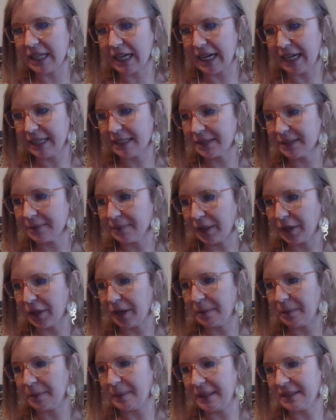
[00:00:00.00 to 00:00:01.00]
dies, my
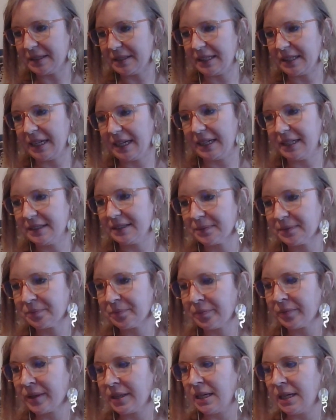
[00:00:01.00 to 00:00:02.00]
grandma Benson dies.
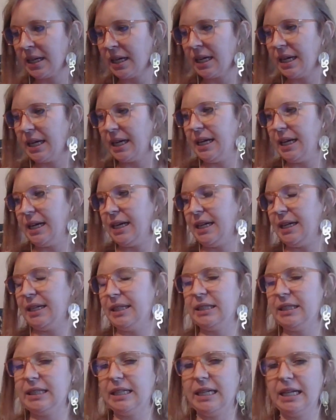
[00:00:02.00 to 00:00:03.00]

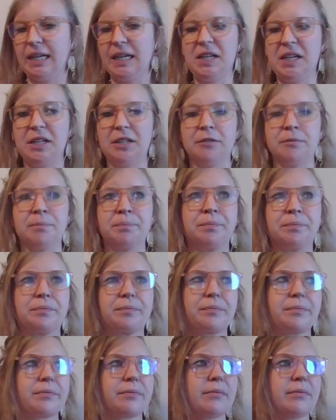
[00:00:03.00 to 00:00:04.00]
And um,
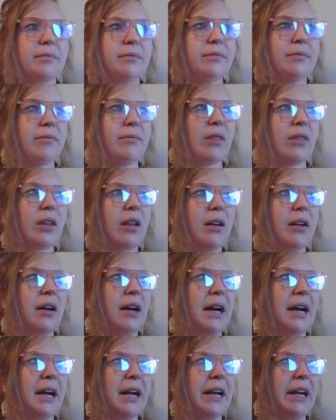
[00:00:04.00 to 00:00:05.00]

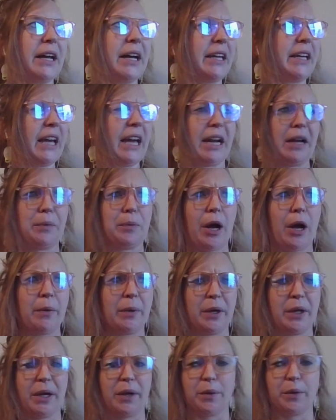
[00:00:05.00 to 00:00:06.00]
I, again, I'm
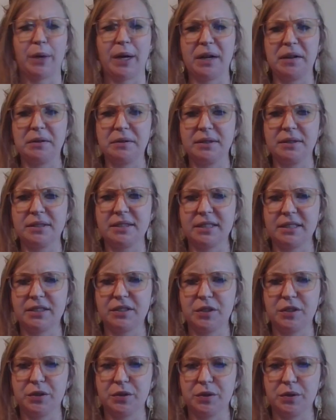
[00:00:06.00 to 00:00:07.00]
probably like around
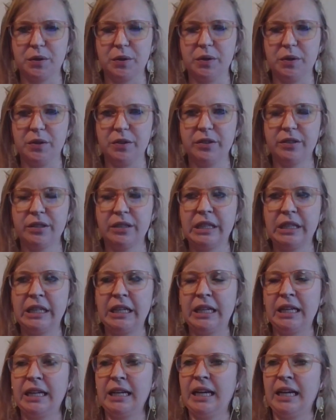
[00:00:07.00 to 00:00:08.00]
six years old.
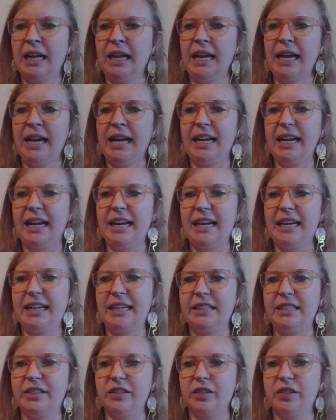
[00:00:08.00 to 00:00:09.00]

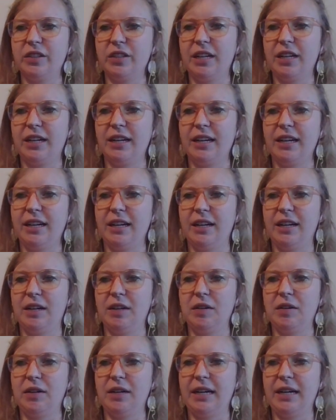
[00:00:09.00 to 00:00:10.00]
And uh,
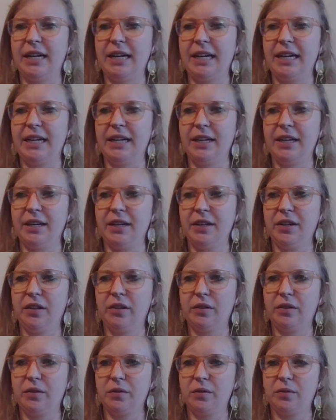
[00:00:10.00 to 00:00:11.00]
I,
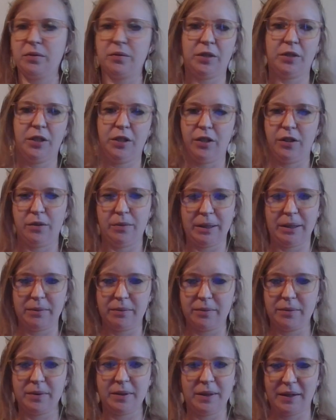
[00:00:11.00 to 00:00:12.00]
you know, my,
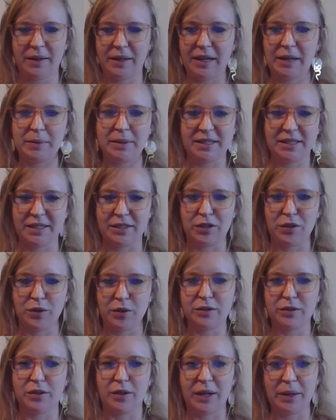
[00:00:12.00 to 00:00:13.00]
I'm a six year
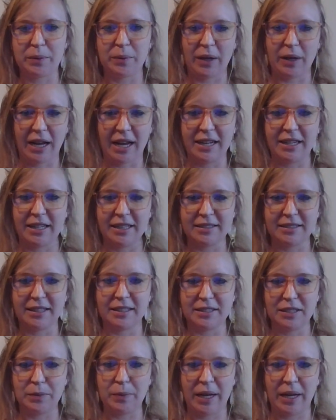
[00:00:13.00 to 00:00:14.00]
old. So I'm, I get
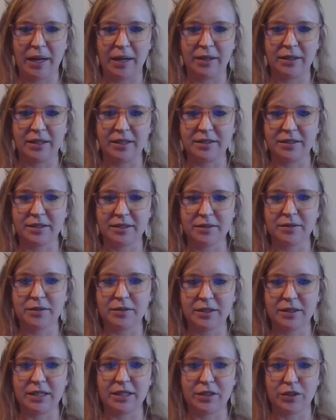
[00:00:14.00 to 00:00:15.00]
sent to bed because
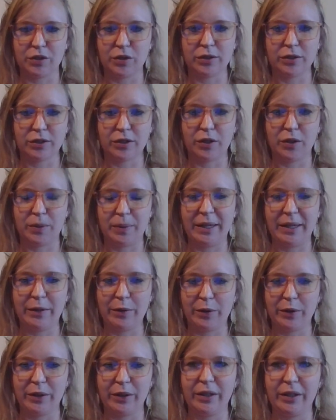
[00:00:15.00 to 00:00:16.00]
six year olds go to bed
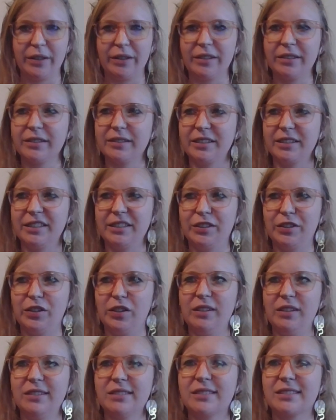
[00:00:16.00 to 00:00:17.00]
earlier than
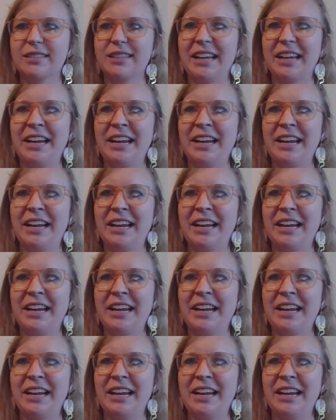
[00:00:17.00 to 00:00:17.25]
adults.